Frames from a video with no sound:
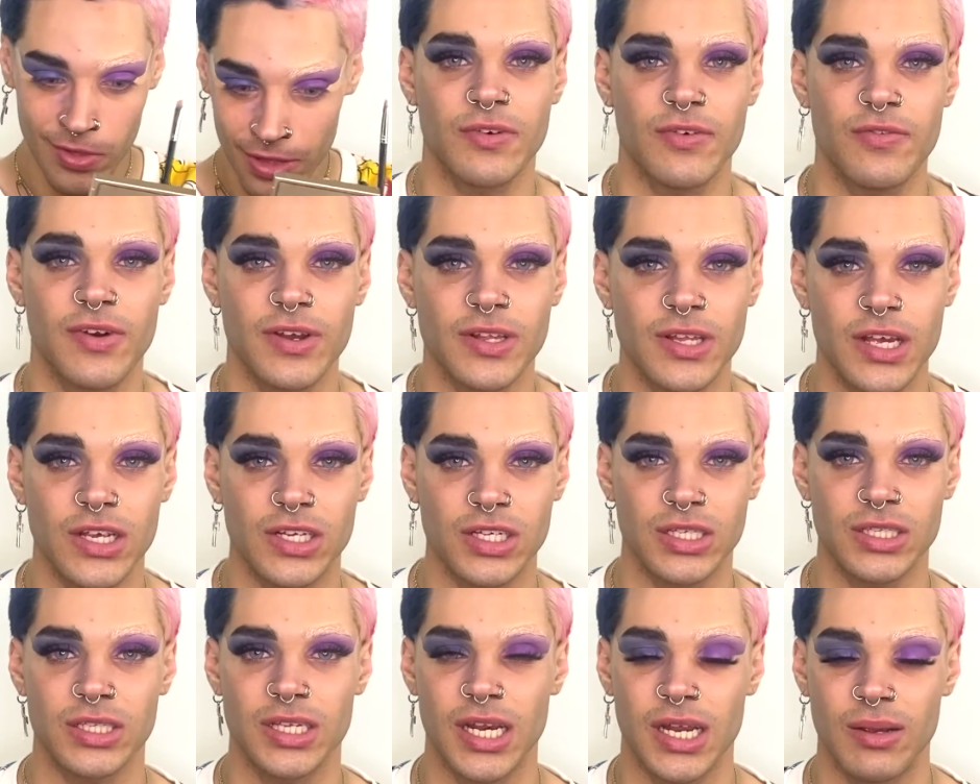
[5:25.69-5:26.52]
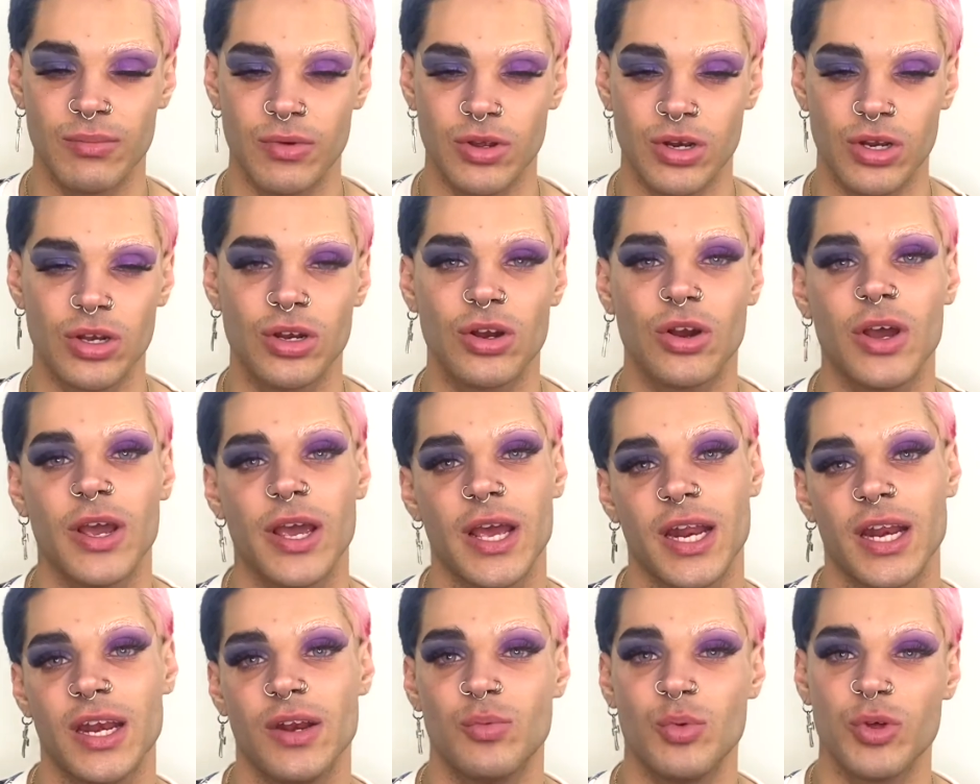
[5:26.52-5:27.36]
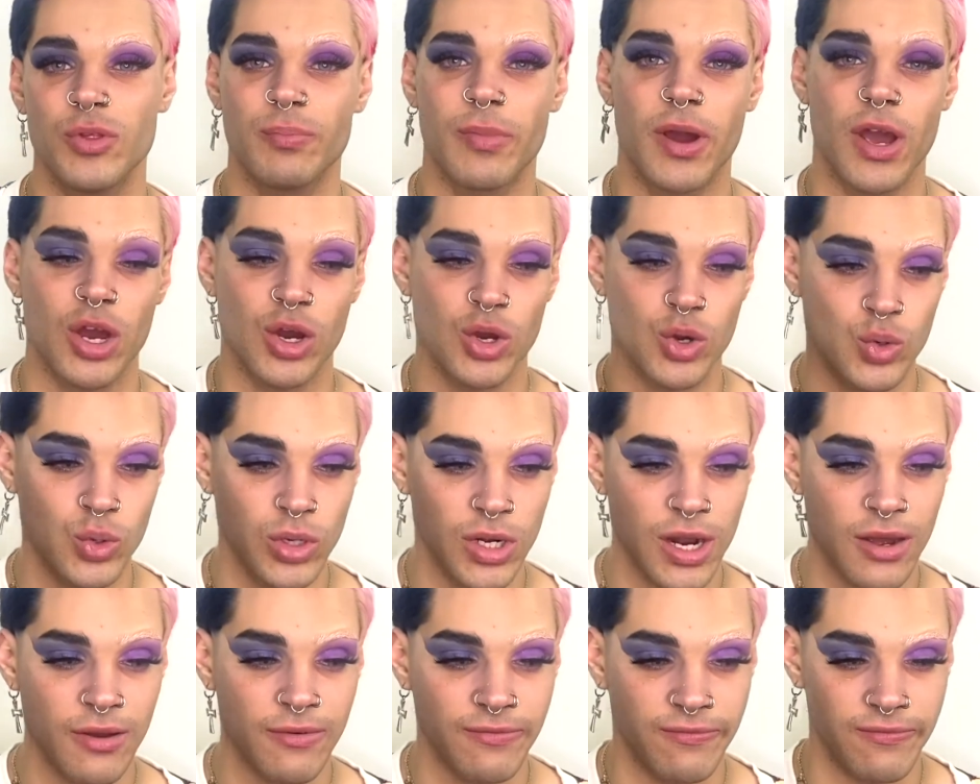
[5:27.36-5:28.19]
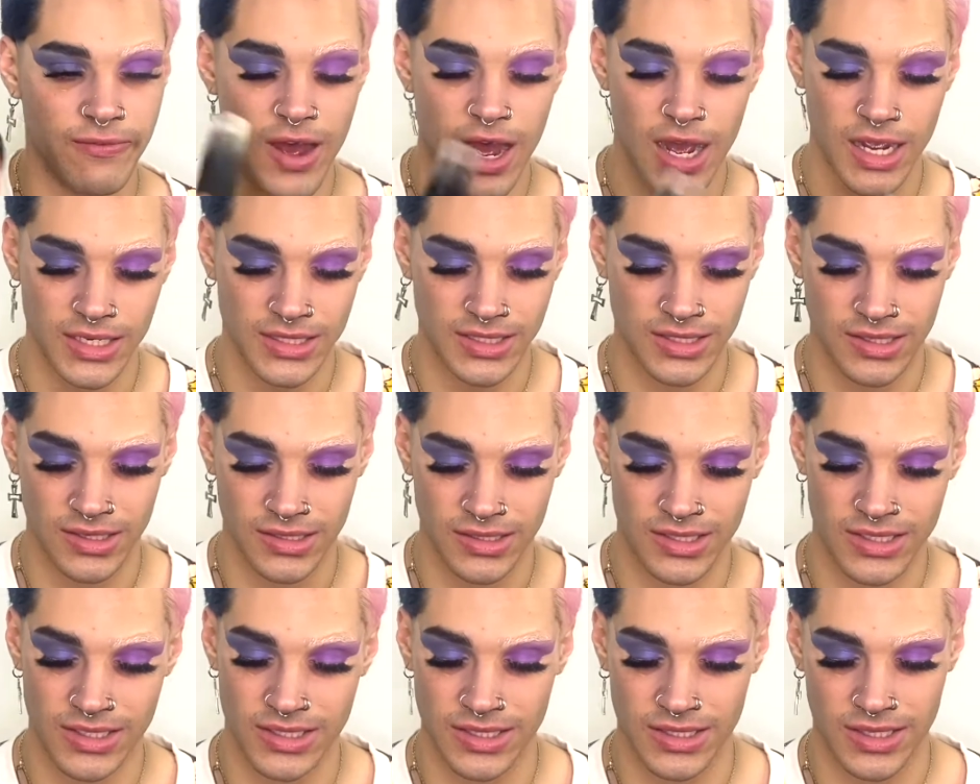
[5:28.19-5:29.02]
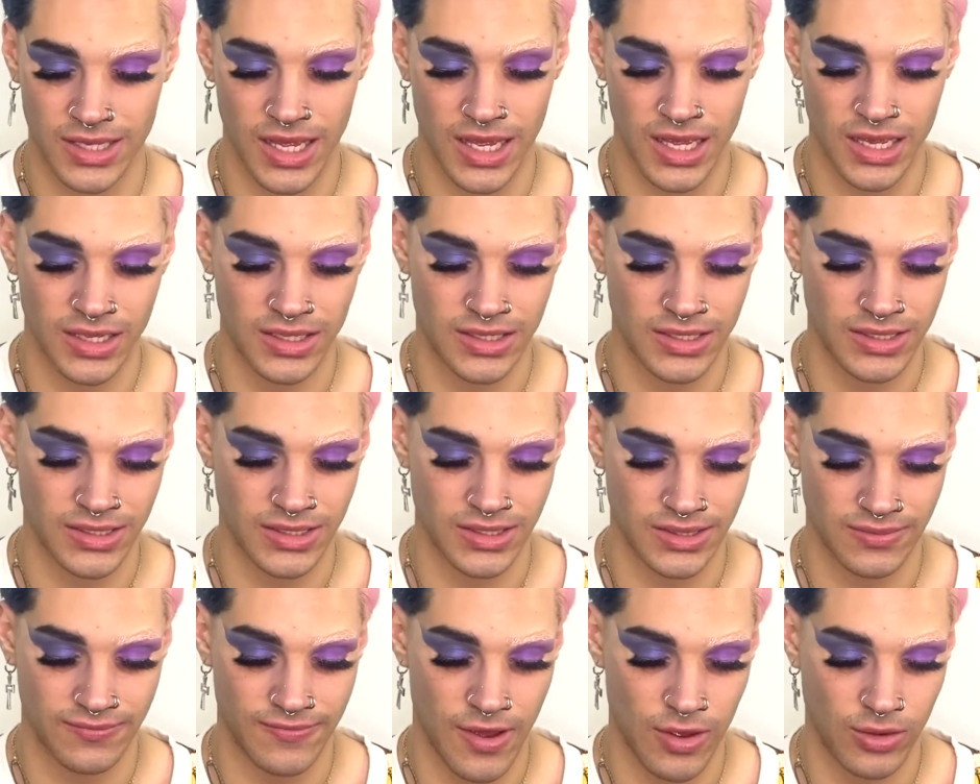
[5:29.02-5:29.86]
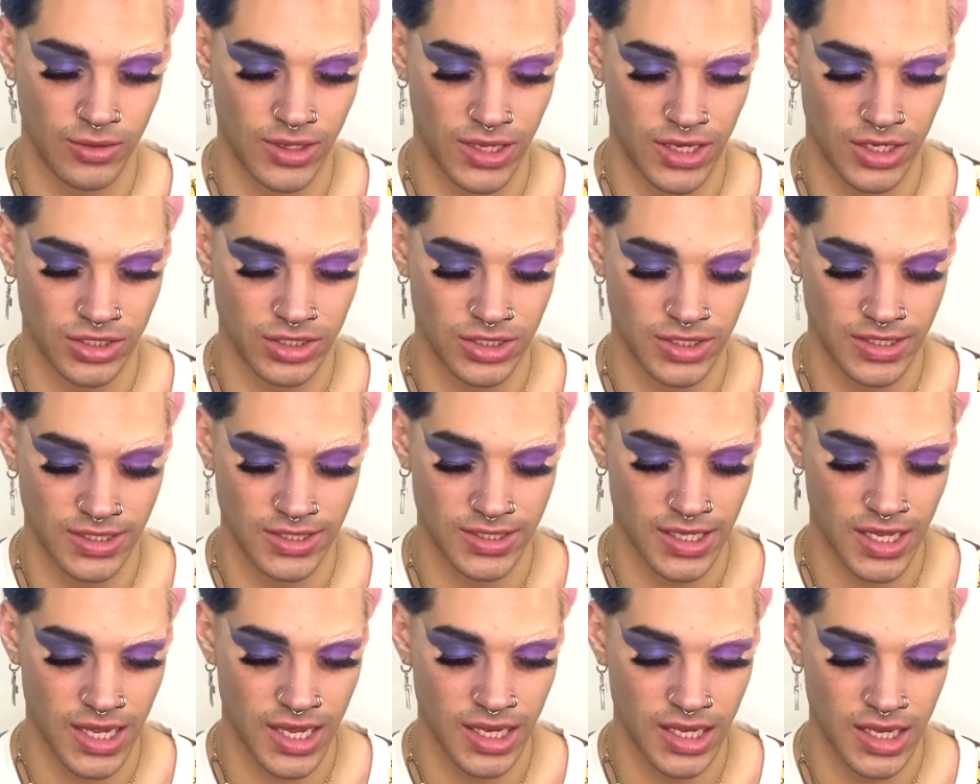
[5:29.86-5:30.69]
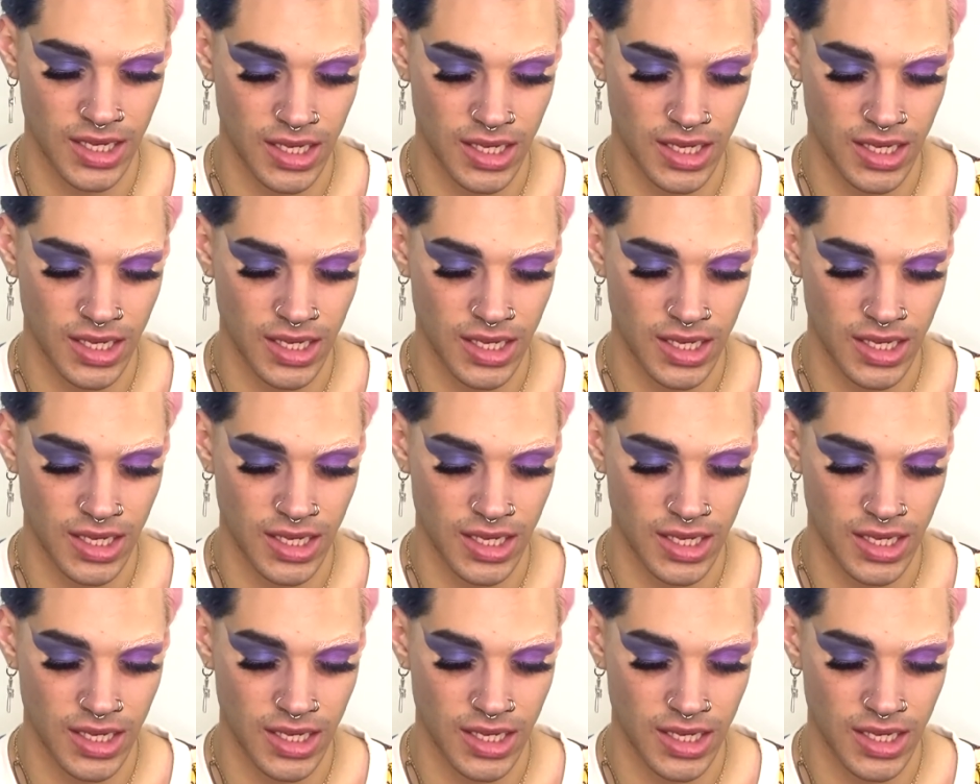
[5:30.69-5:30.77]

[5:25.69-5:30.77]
Foundation today, I'm gonna go ahead and with my Huda Fox Sticks foundation stick.